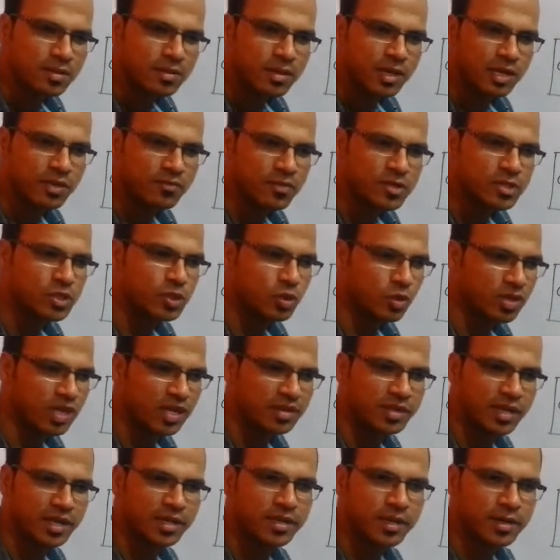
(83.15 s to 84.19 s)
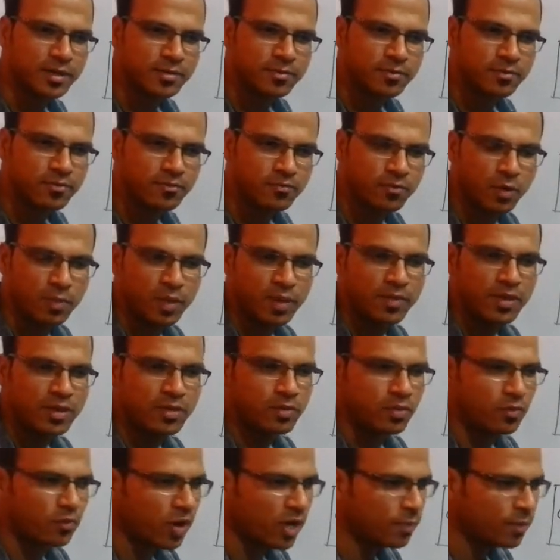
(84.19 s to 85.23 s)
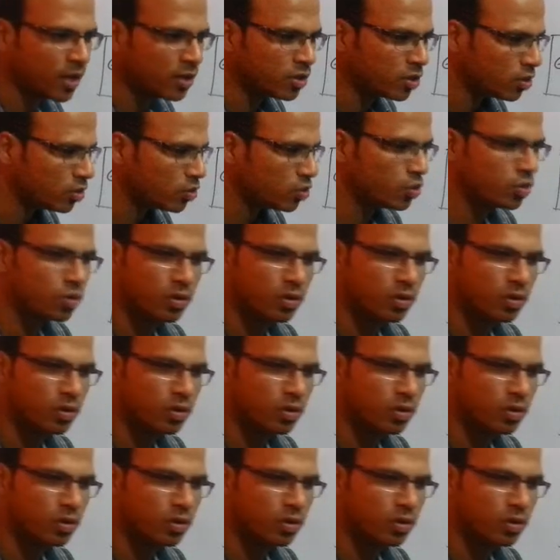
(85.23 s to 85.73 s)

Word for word: it will store that data for maybe one month or two,